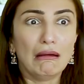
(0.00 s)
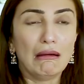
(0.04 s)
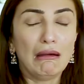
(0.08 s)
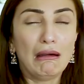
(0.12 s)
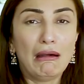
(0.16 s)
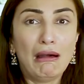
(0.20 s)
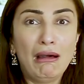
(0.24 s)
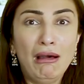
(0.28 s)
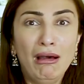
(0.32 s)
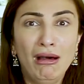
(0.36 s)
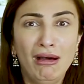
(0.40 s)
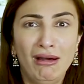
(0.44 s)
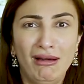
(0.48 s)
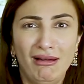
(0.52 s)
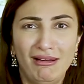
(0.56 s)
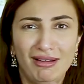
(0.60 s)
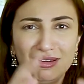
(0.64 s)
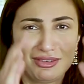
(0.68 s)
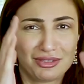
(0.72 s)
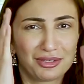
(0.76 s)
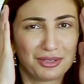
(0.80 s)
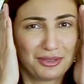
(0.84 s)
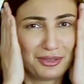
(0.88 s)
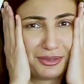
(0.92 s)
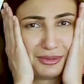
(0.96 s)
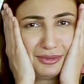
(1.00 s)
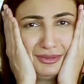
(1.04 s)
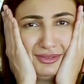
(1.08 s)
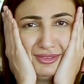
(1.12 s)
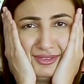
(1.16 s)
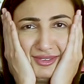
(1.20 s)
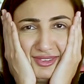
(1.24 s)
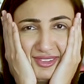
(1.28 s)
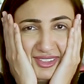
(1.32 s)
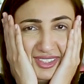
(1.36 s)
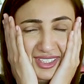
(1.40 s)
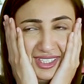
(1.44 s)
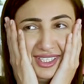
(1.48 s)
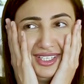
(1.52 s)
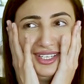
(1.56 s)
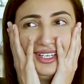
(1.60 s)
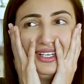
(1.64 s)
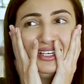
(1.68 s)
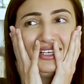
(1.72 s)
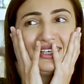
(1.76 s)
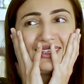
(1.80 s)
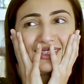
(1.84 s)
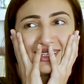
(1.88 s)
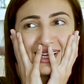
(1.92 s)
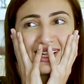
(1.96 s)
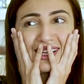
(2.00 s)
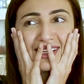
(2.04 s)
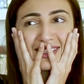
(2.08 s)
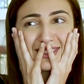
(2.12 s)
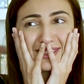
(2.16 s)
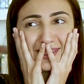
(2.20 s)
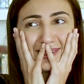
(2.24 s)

Oh, no. That is